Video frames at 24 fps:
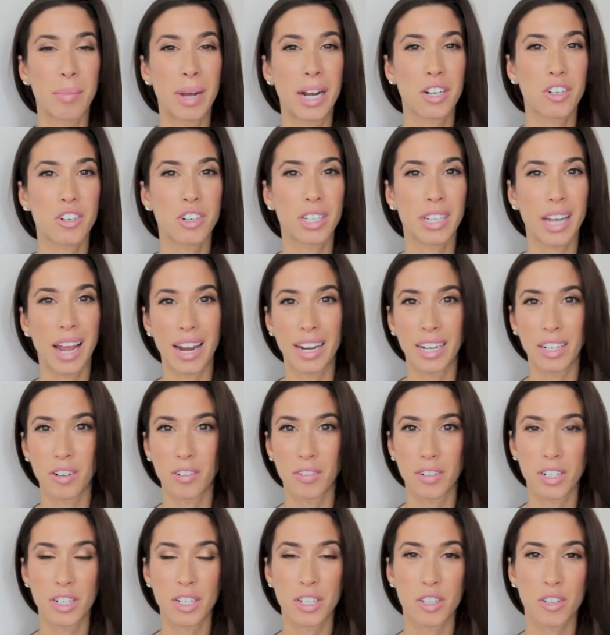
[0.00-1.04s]
I'm actually
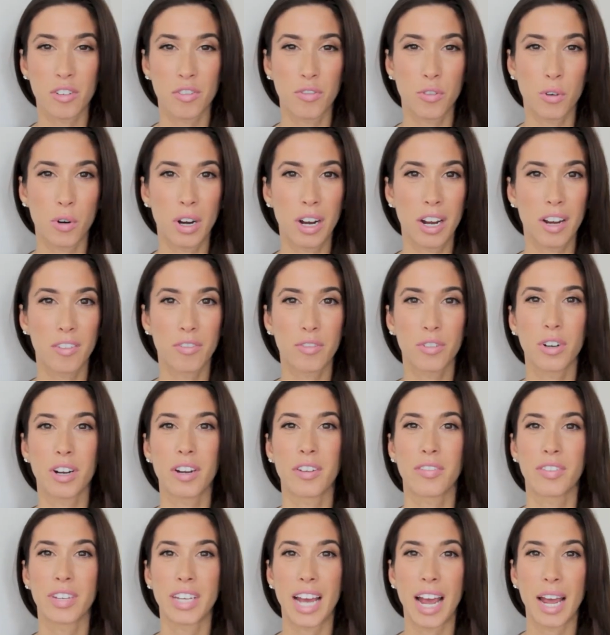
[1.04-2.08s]
heading over to Sephora
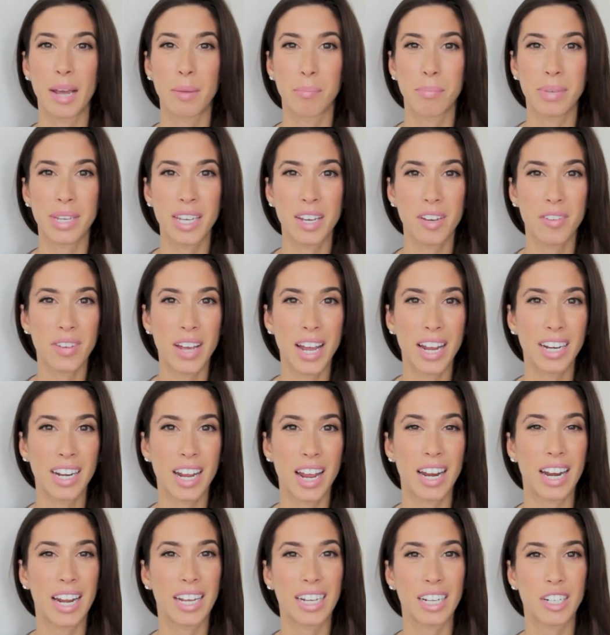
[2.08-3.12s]
for a VIB
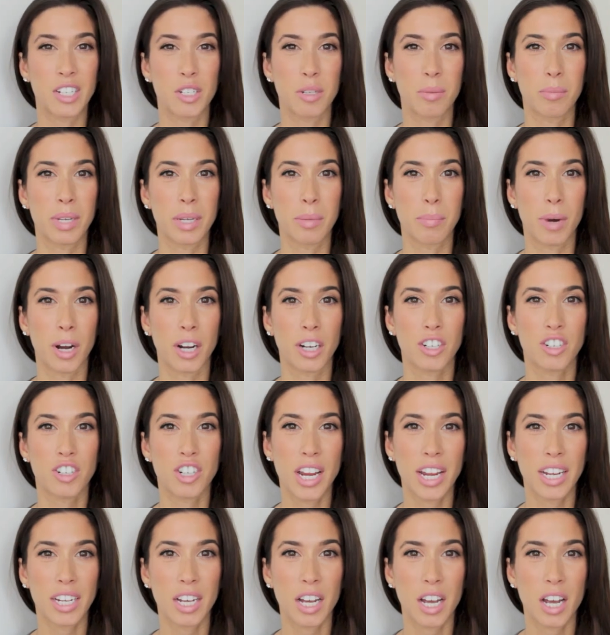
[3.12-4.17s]
event and I get to meet Marc
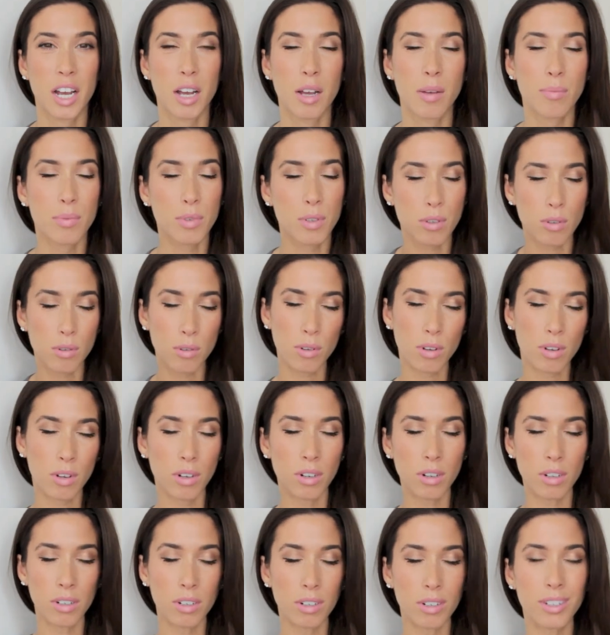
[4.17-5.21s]
Jacobs.
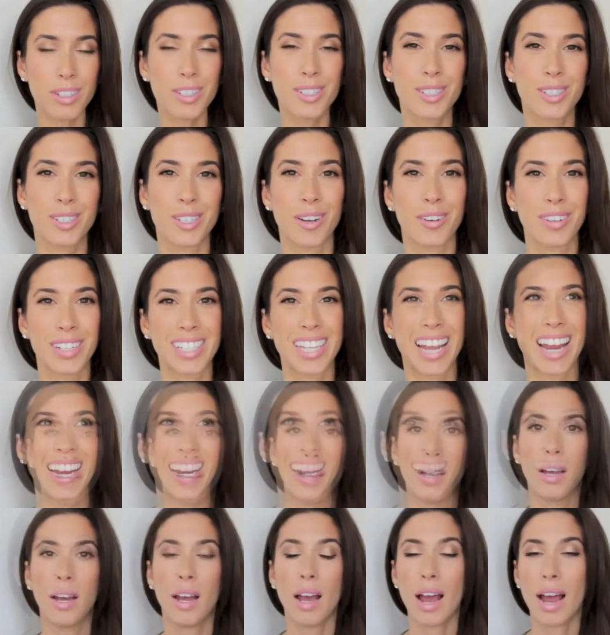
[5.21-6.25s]
Woo! So
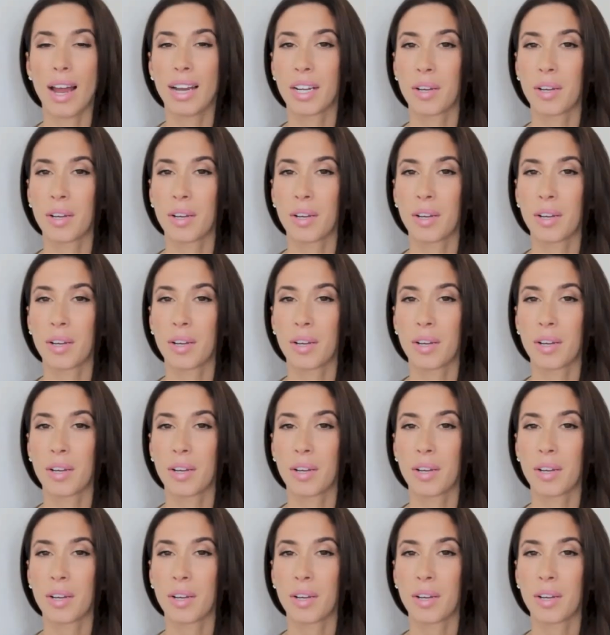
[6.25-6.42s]
excited.